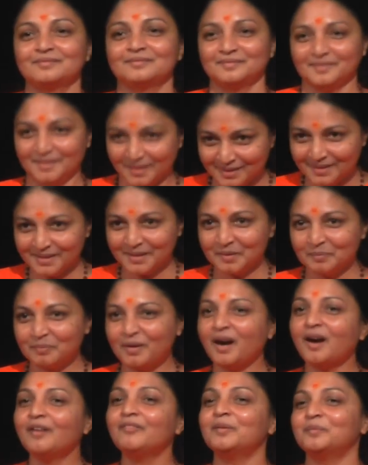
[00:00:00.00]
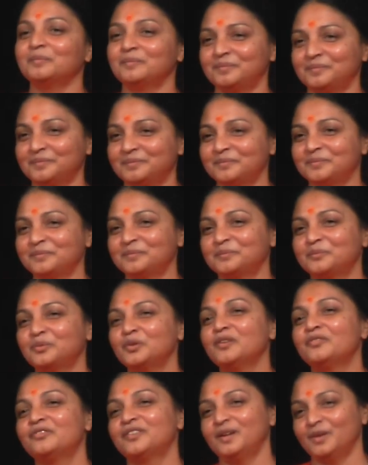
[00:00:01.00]
Isn't it? Pavam.
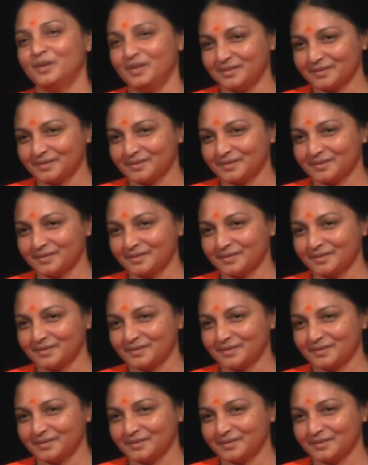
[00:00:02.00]
Poor fellow.